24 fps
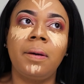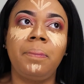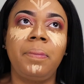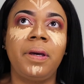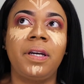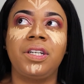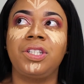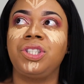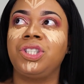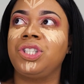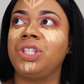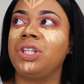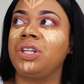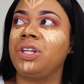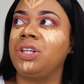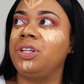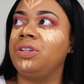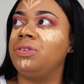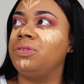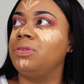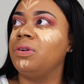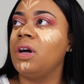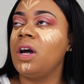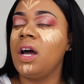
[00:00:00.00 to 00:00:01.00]
a picture of
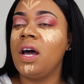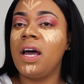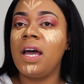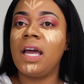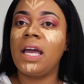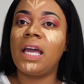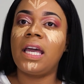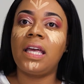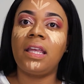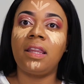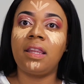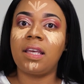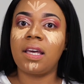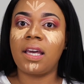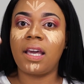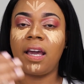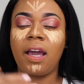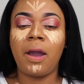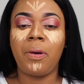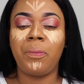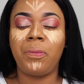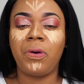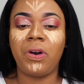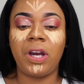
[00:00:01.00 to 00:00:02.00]
you in the
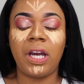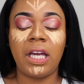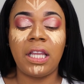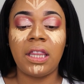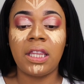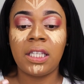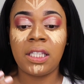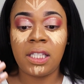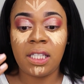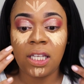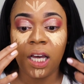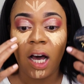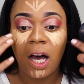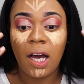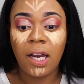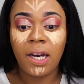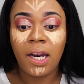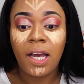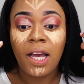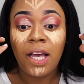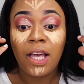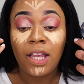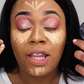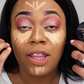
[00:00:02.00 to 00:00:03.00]
camera, in the sun,
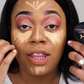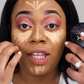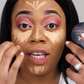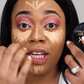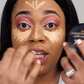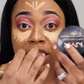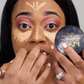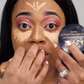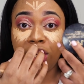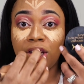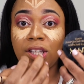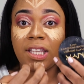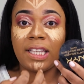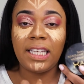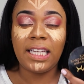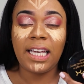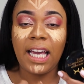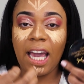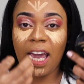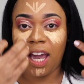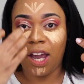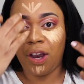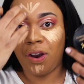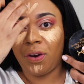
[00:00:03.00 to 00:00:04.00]
these are the
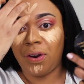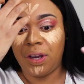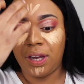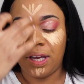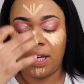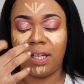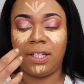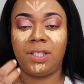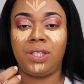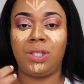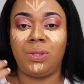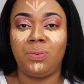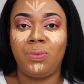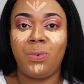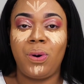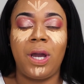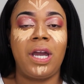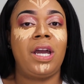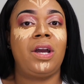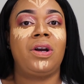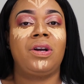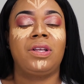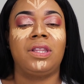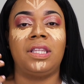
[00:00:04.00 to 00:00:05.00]
areas
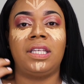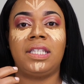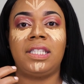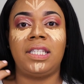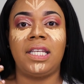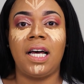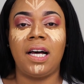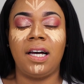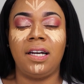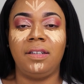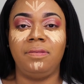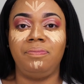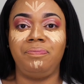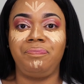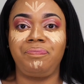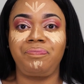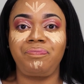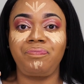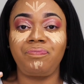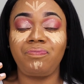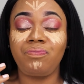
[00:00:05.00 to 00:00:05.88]
where the sun